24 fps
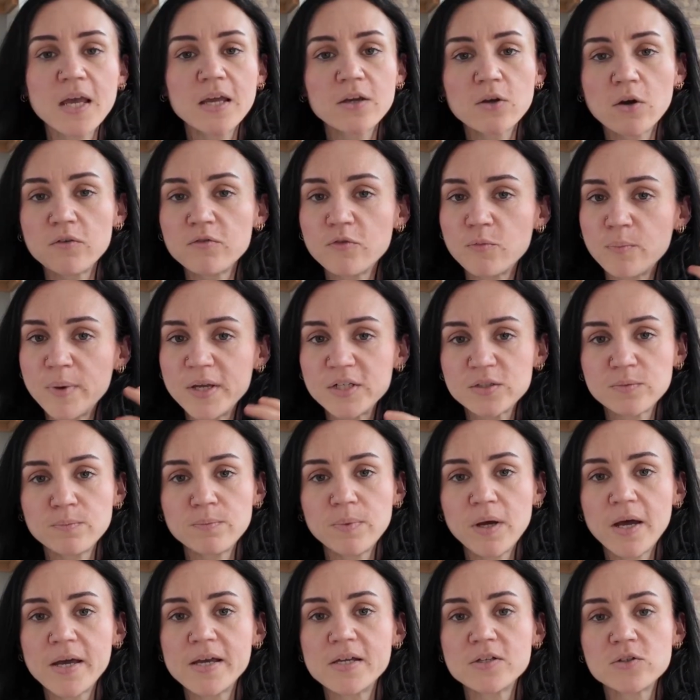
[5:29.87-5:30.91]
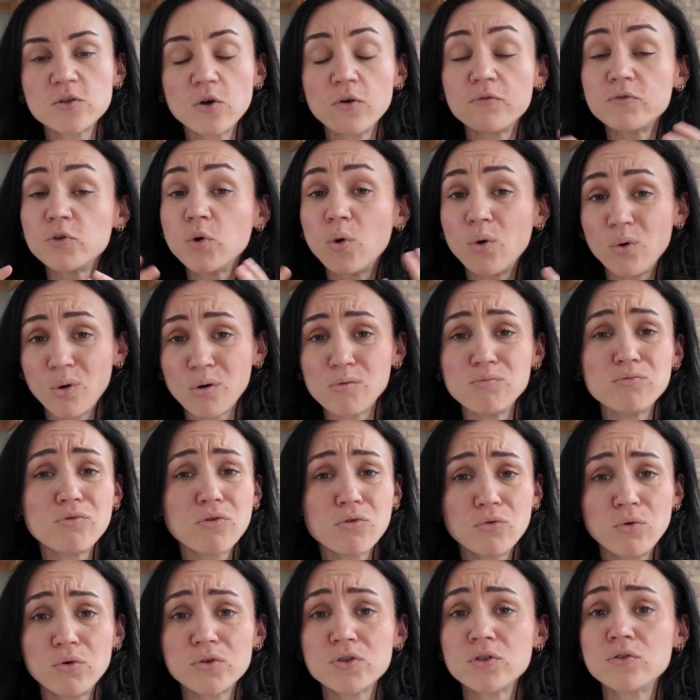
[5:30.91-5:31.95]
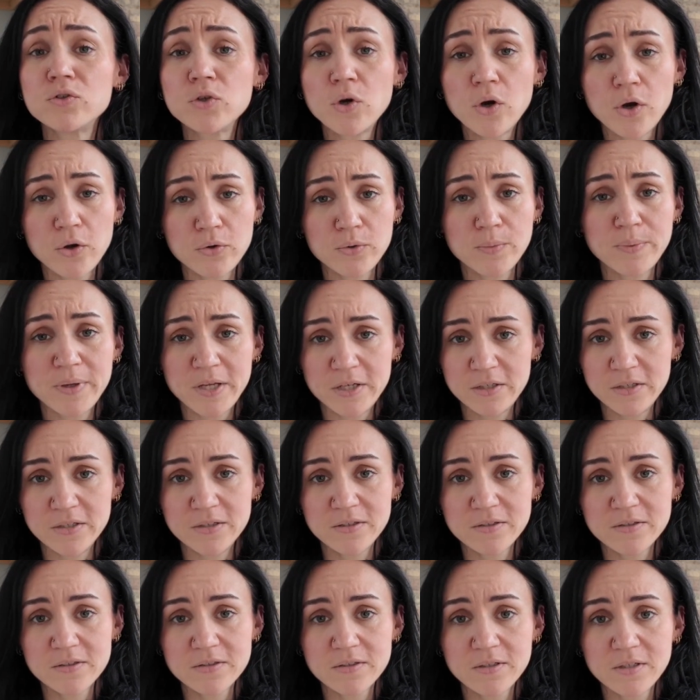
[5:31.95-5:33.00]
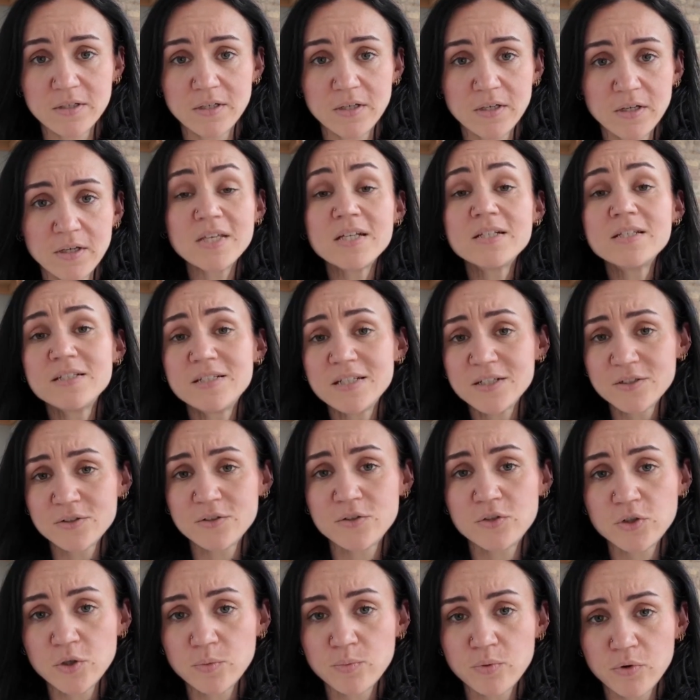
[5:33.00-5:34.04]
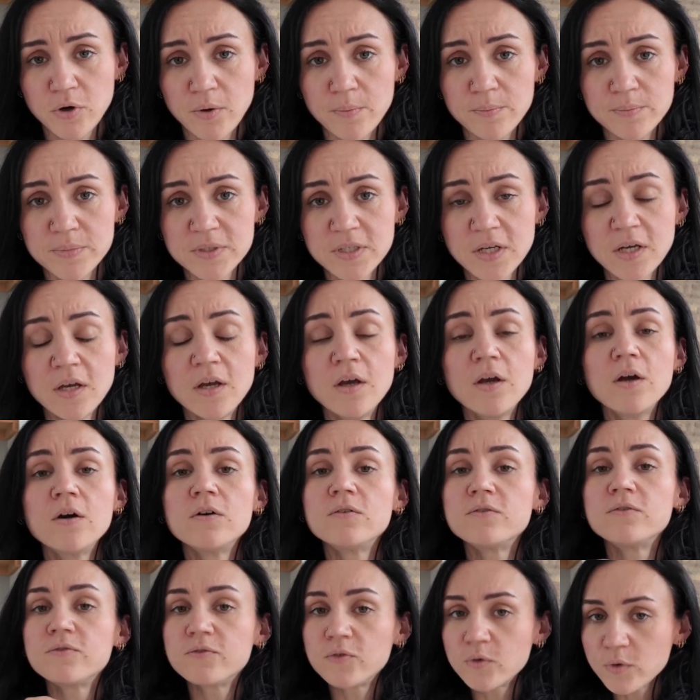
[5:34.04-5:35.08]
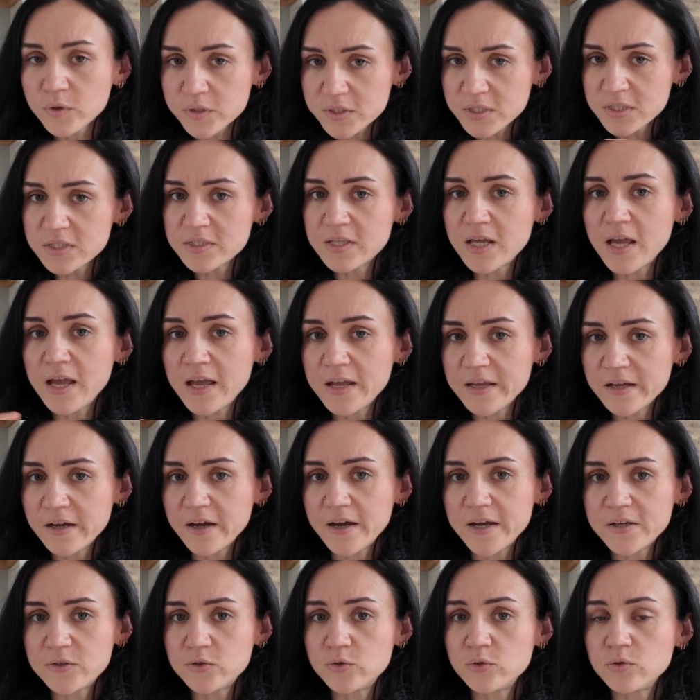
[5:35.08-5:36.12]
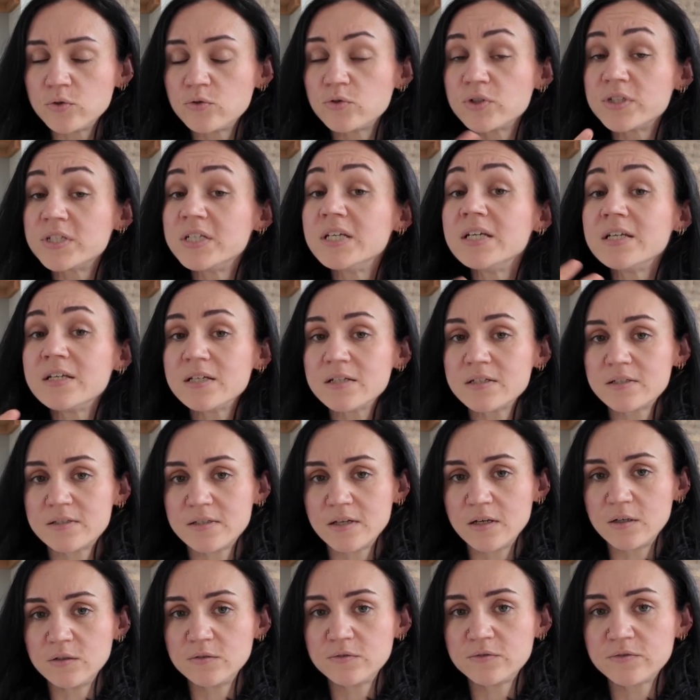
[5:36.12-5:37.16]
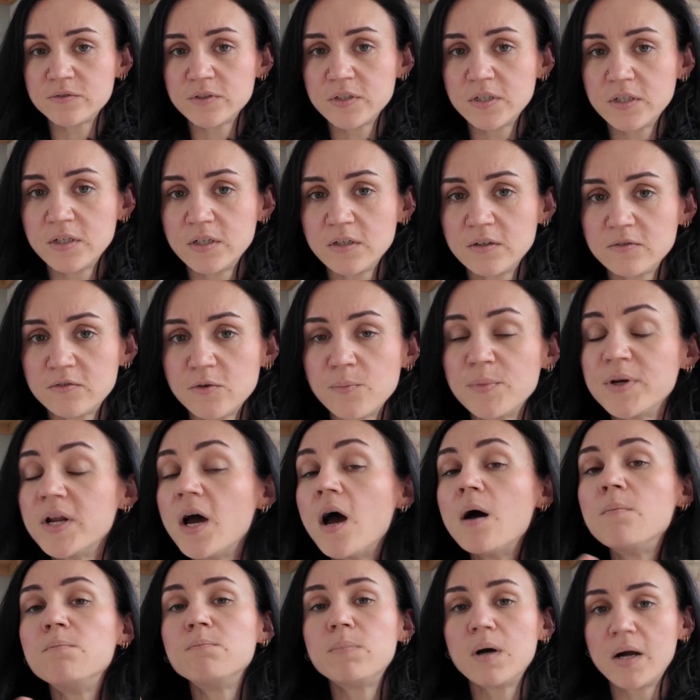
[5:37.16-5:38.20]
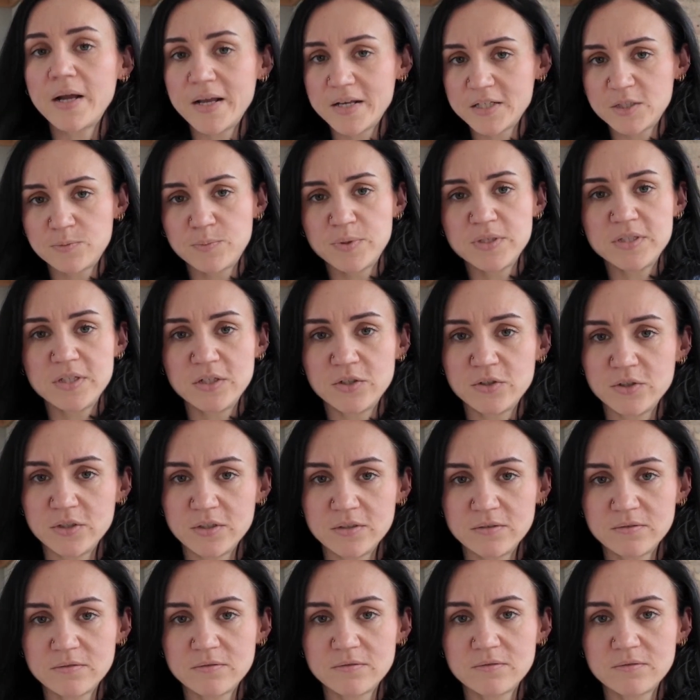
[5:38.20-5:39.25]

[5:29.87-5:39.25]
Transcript: get confirmation bias of your own thoughts or your own opinions. This addition to your prompt forces the AI to critique itself from an unbiased position.